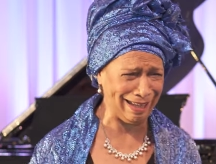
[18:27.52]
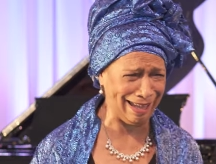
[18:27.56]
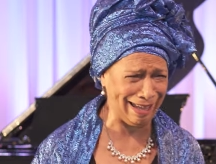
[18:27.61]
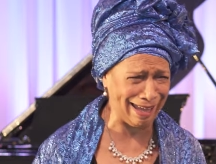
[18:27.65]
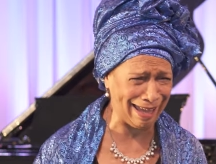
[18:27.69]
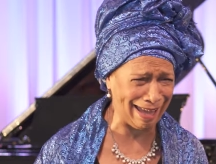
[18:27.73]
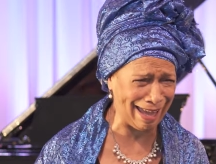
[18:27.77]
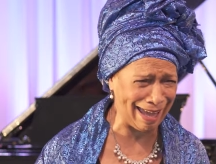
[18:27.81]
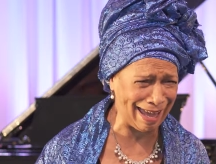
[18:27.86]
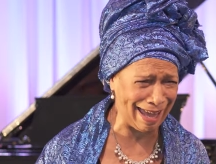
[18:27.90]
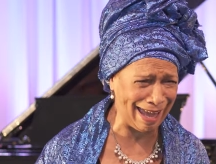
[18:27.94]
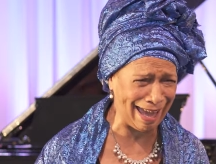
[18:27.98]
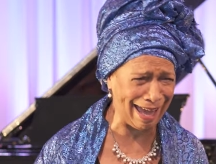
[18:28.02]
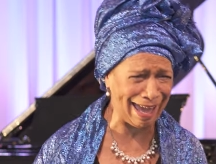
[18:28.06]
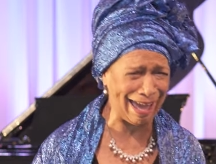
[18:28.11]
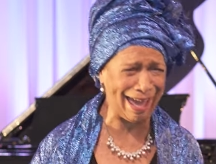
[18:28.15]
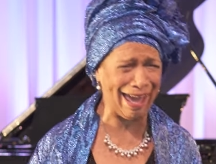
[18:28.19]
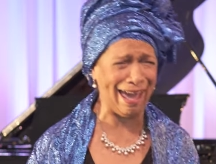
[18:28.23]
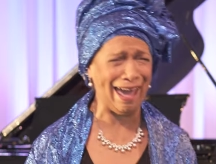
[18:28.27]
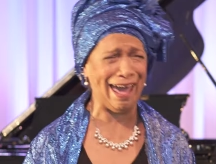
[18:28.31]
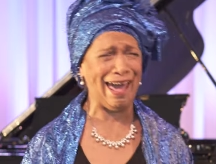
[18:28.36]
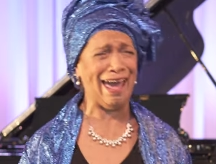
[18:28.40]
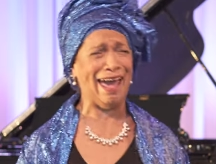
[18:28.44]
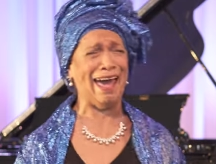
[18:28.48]

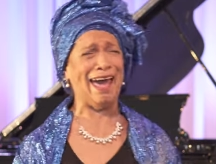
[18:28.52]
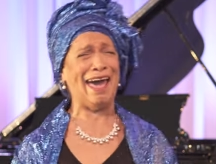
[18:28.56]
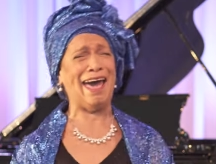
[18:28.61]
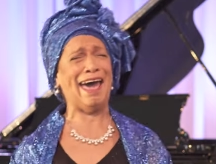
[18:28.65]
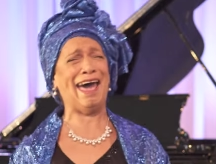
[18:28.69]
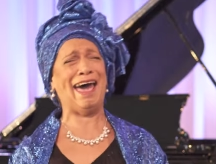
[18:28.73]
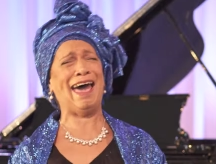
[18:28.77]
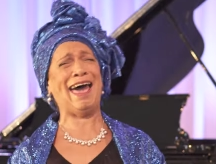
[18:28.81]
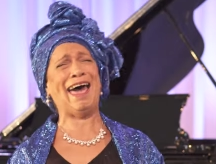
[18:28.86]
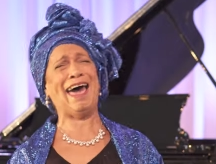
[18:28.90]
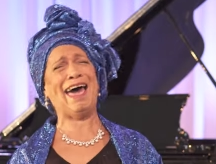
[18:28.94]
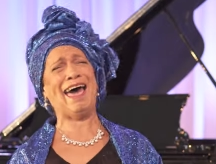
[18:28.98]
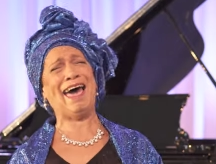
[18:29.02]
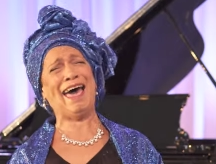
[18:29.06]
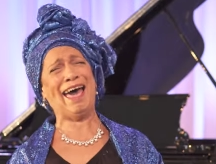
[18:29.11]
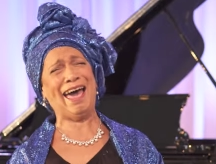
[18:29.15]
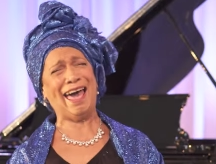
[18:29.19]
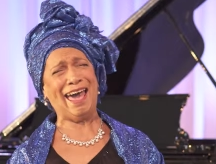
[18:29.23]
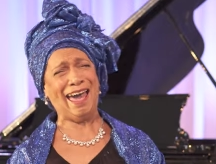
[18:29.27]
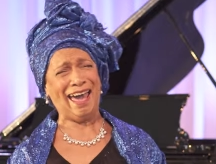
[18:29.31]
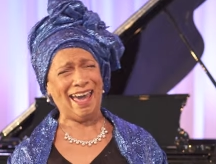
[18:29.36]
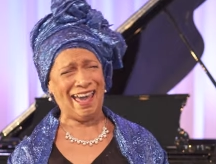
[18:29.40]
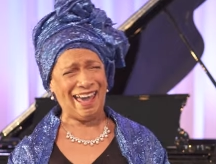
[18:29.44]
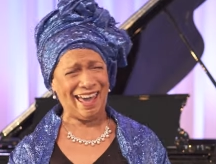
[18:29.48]

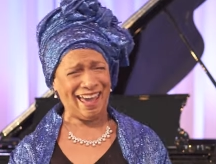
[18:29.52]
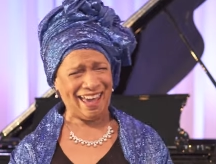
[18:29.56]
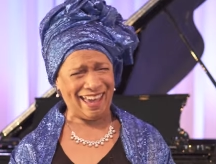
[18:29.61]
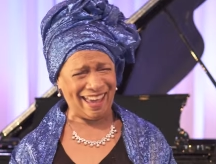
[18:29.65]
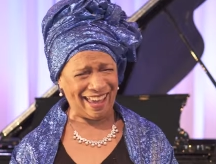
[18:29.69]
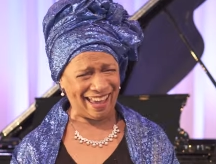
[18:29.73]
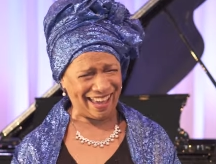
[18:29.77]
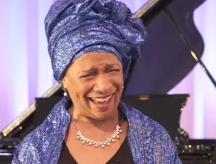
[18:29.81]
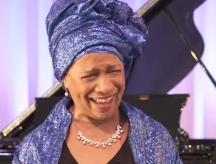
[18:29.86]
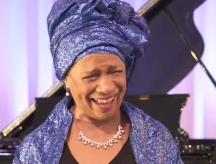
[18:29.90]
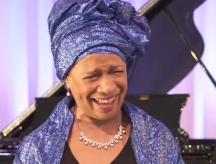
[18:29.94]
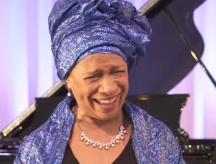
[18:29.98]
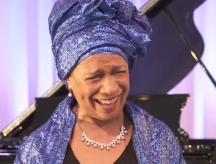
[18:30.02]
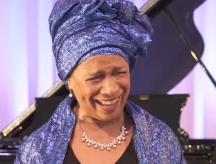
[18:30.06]
(no one is talking)